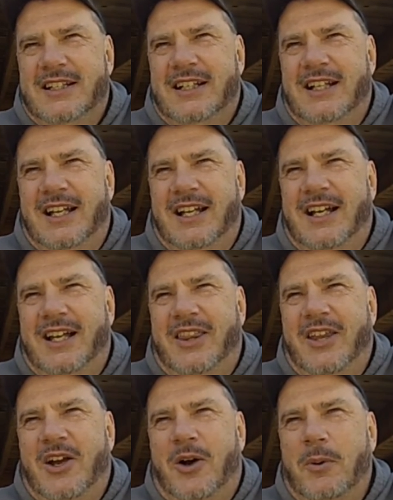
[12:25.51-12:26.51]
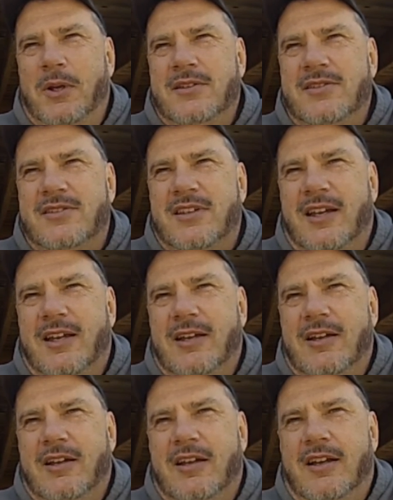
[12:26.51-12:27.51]
Yeah, they always
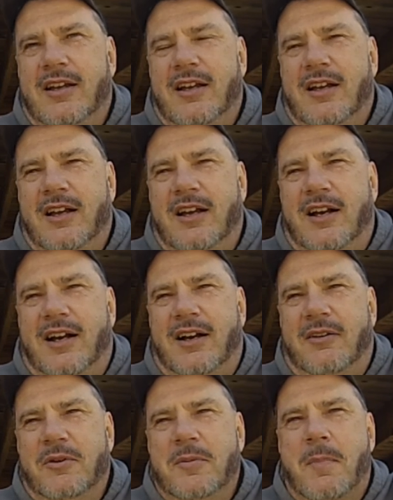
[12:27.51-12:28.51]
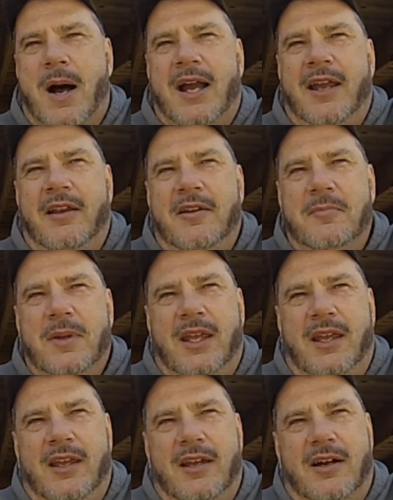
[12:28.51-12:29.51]
remind
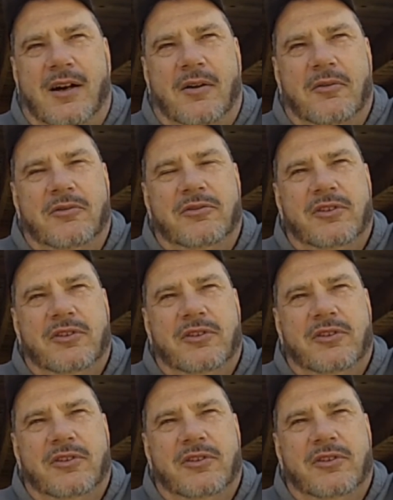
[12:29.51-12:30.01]
me of